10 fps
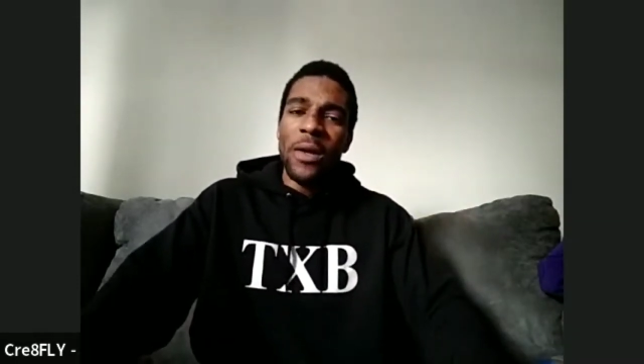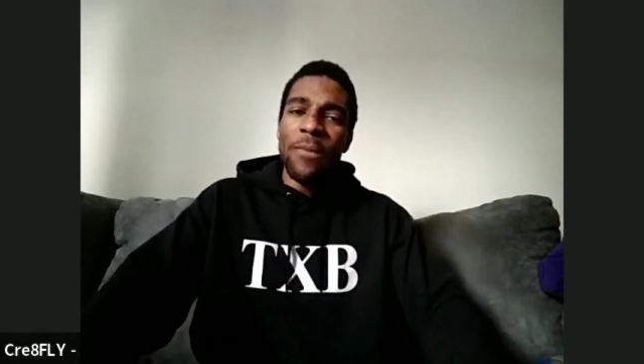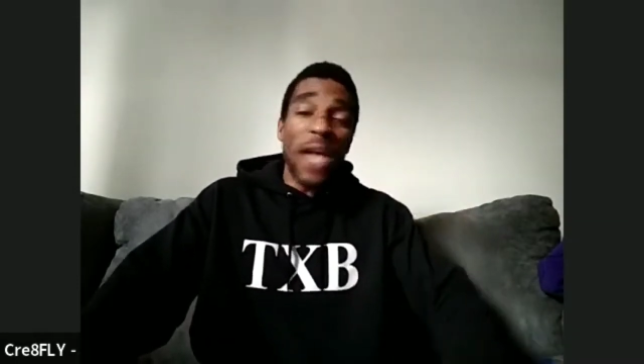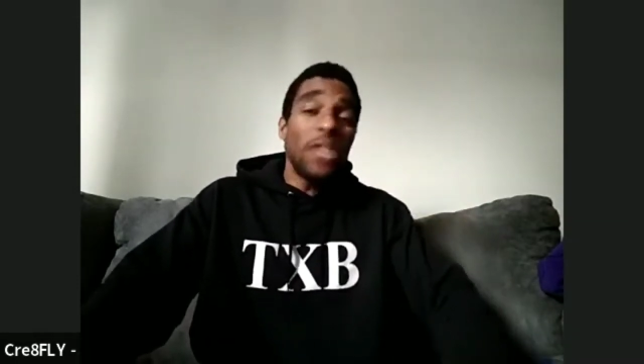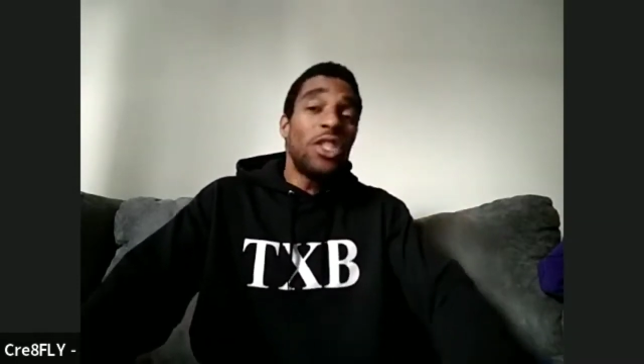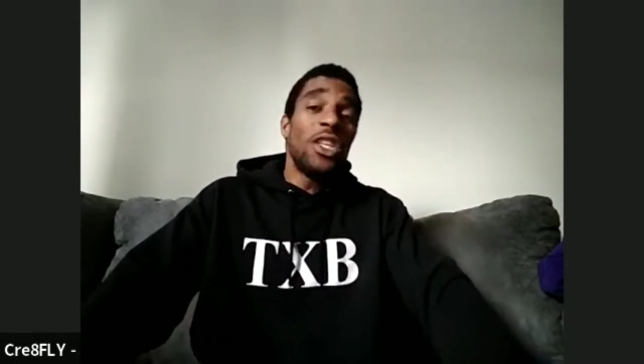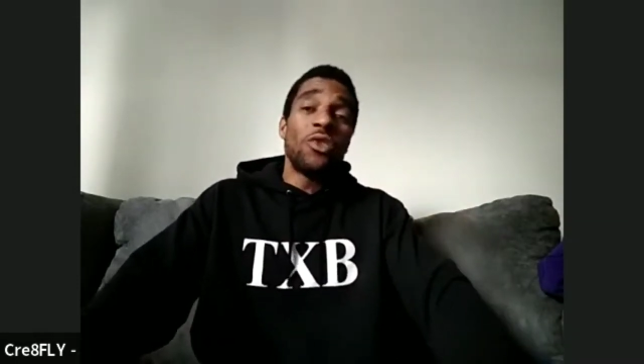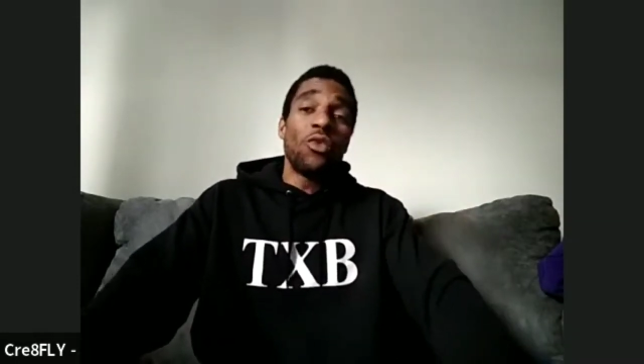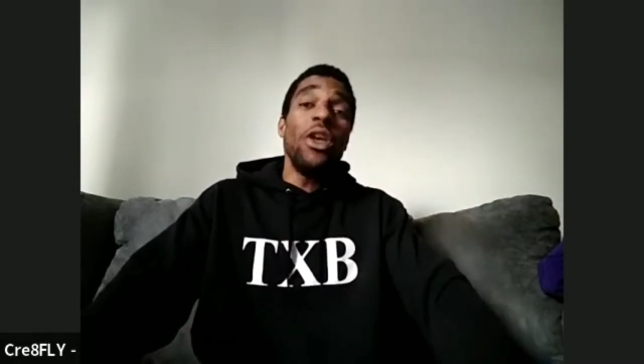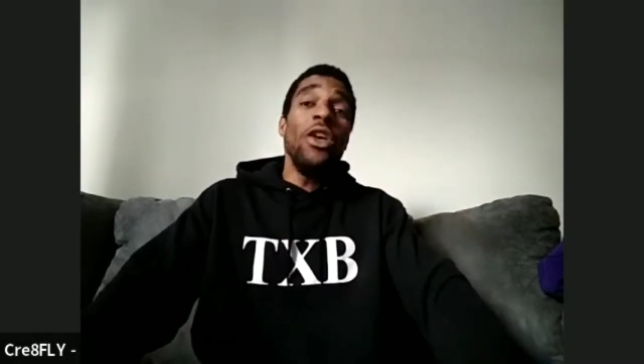that shit
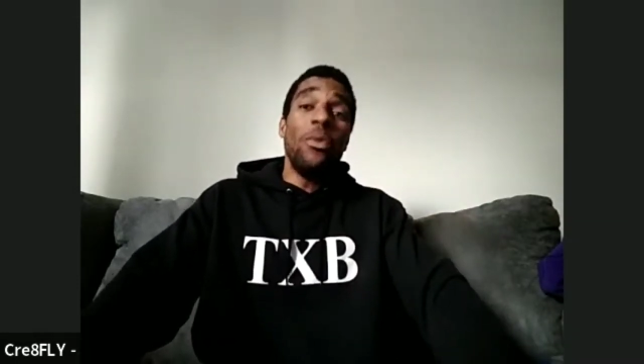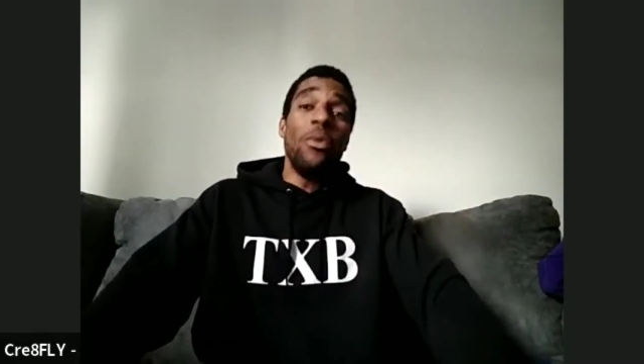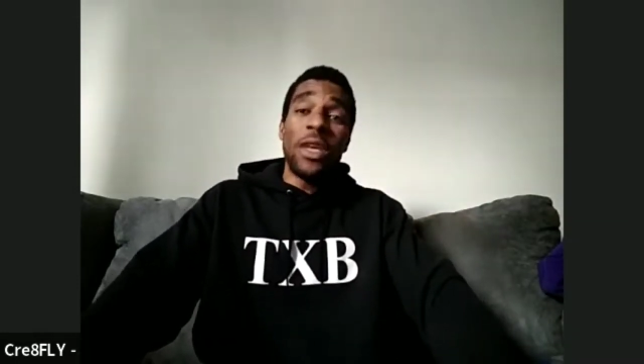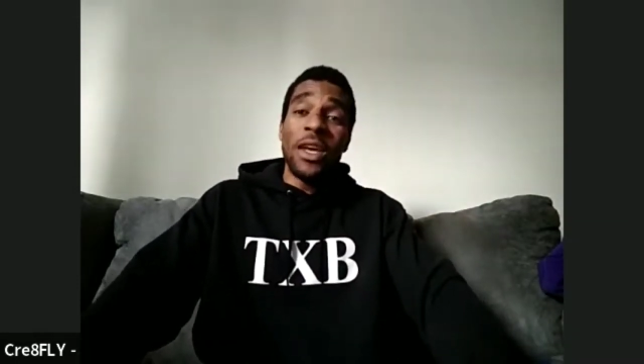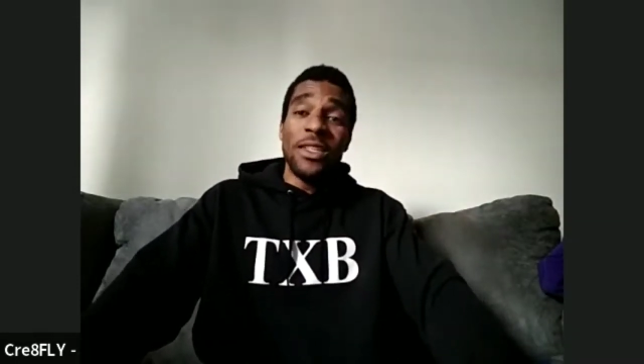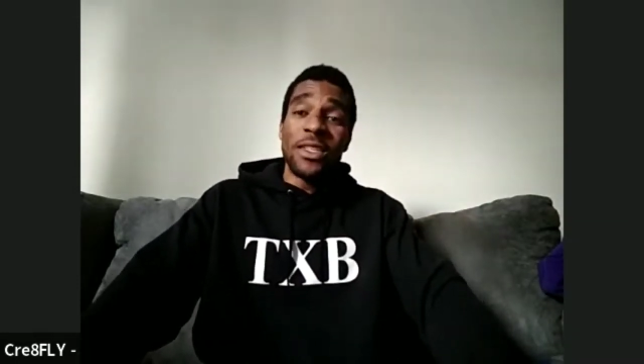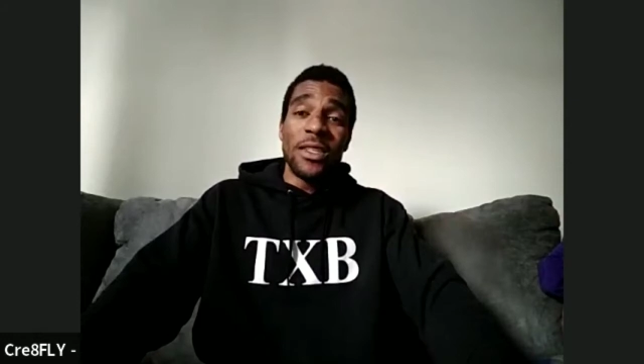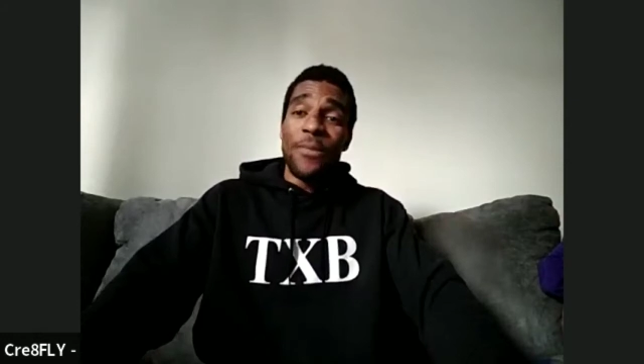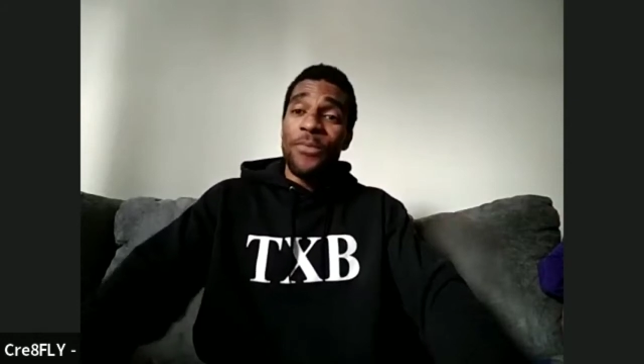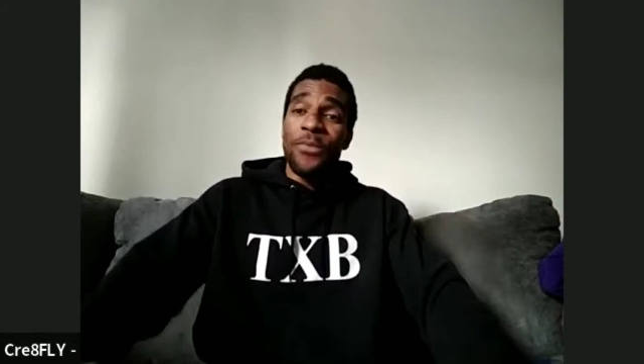is real because
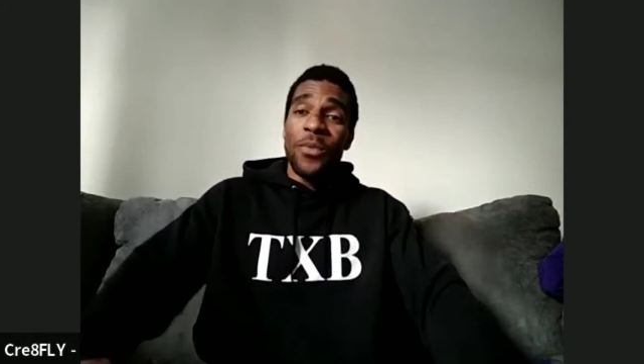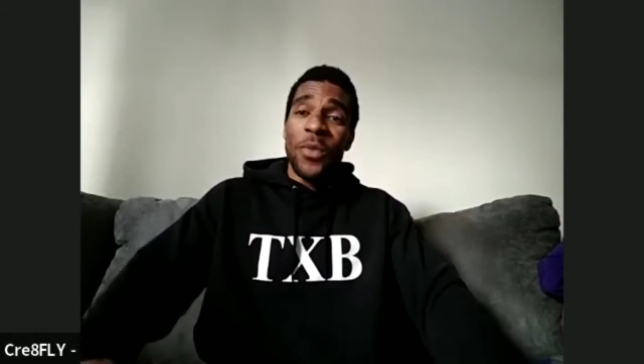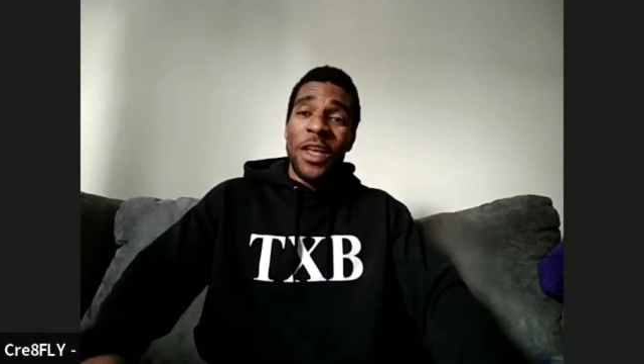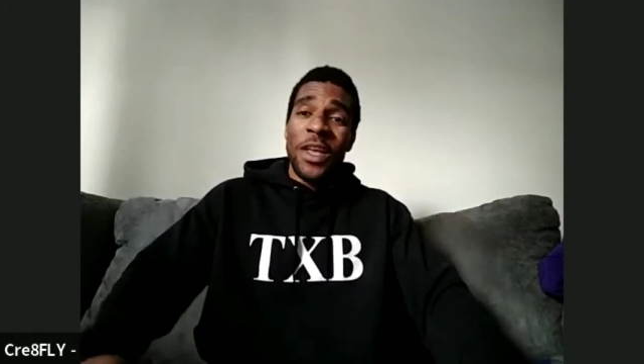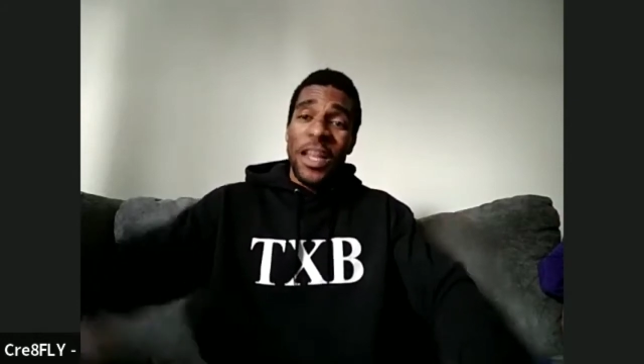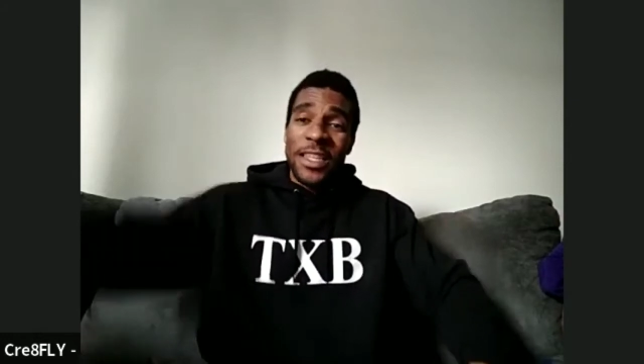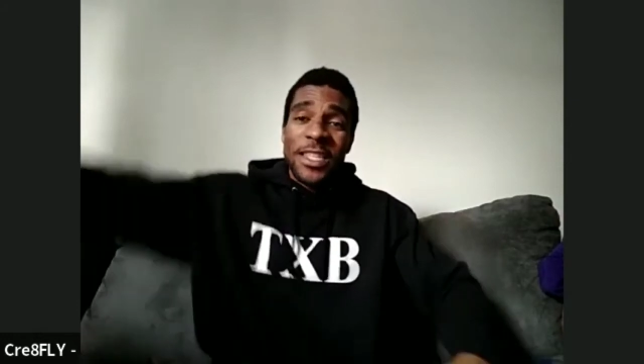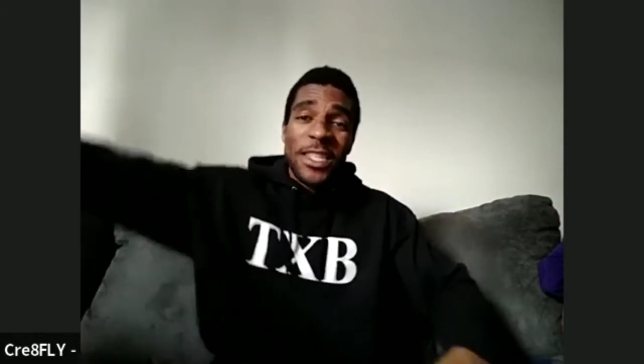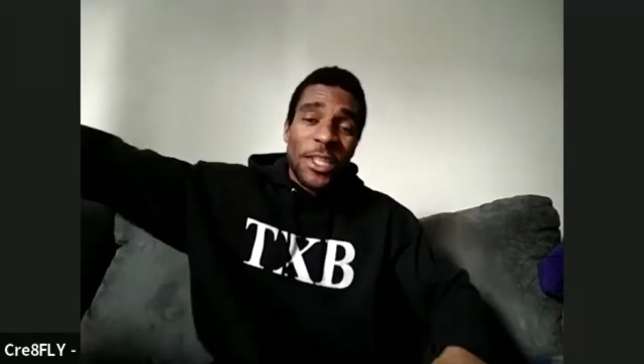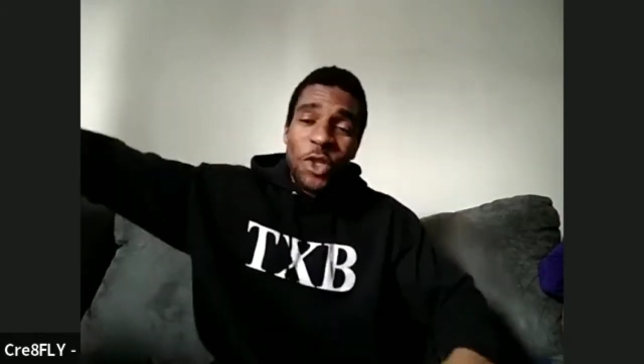like this
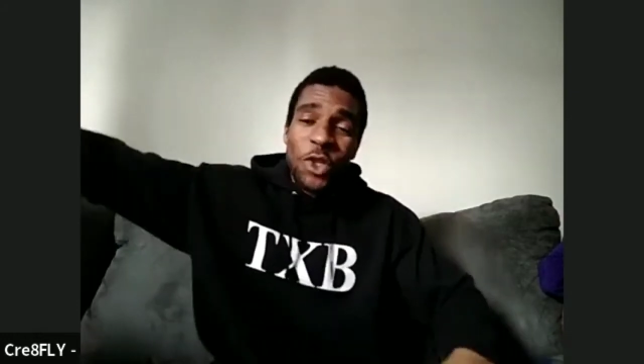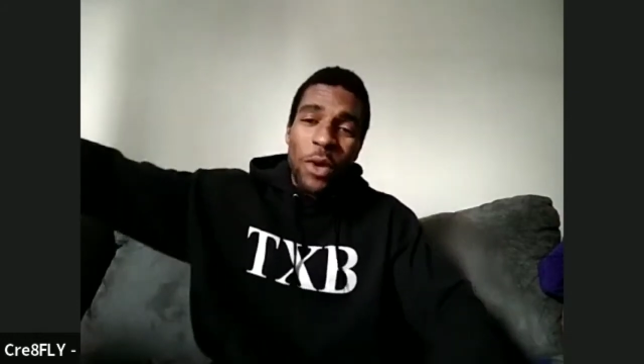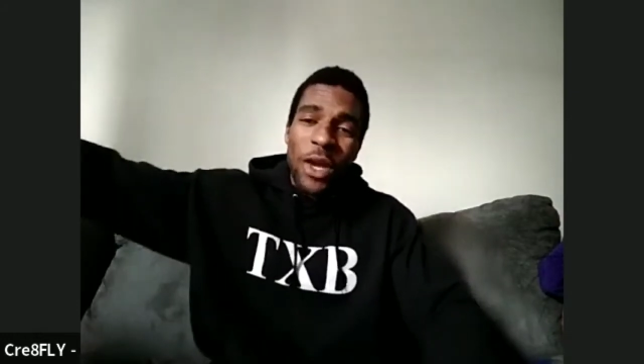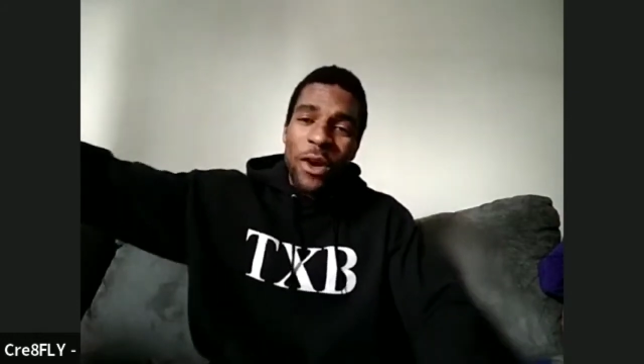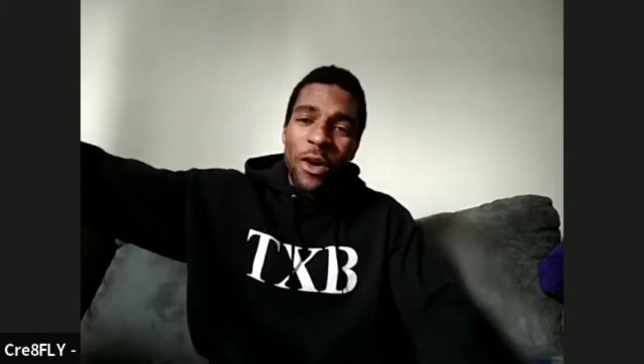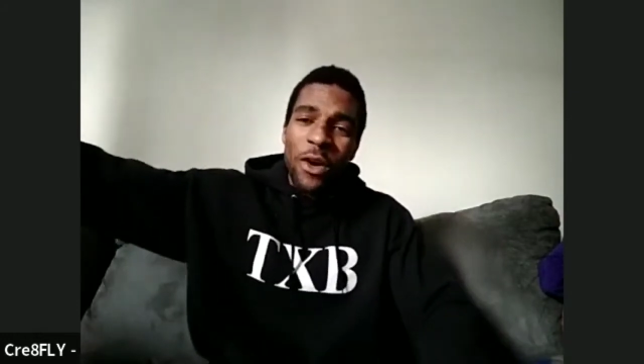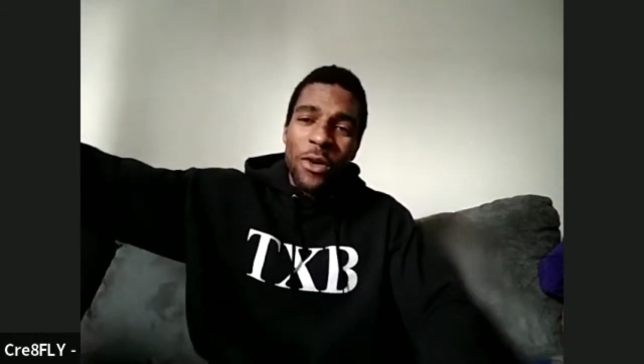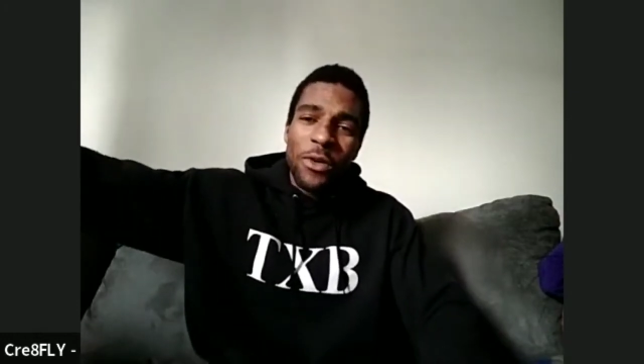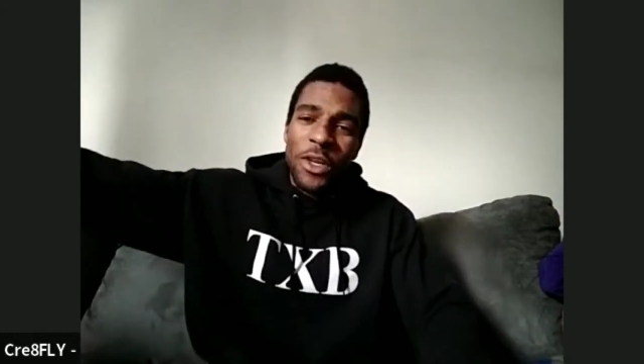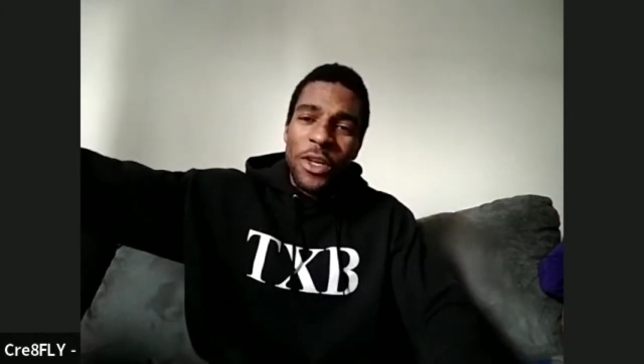is a superhero,
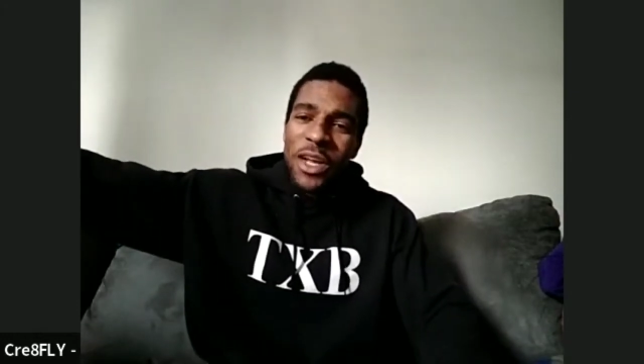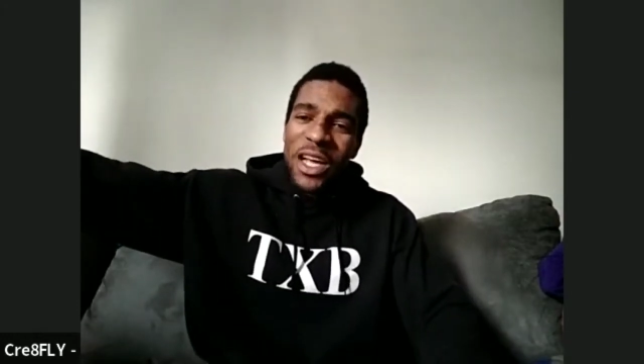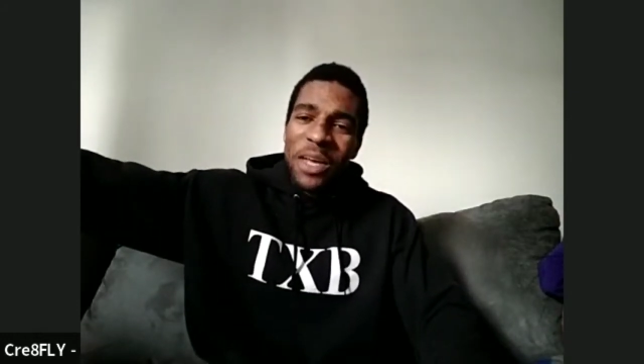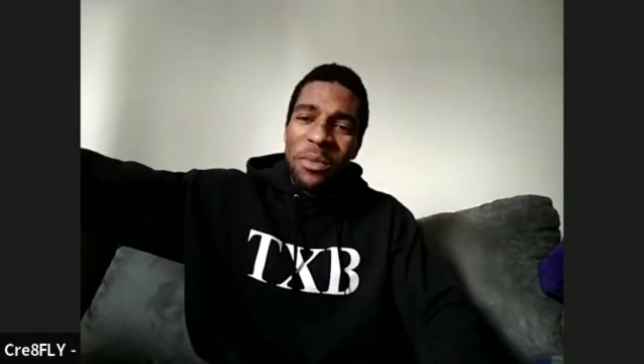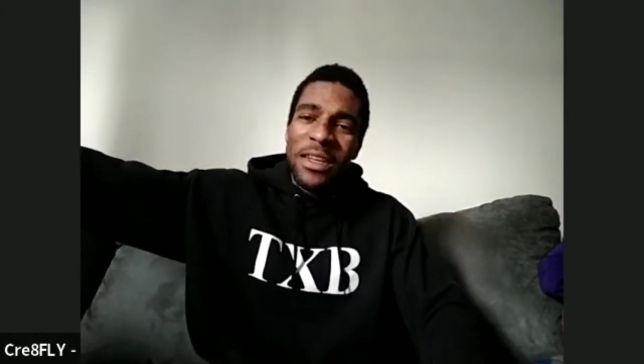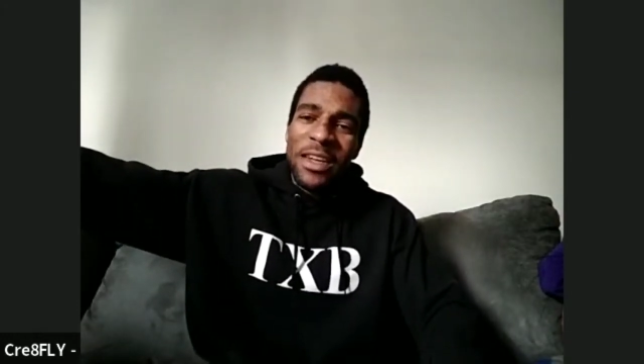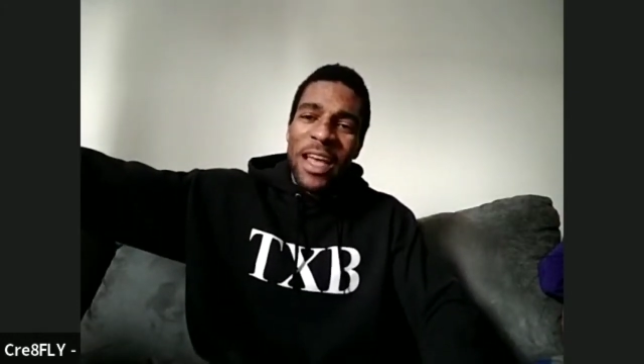you know what I mean?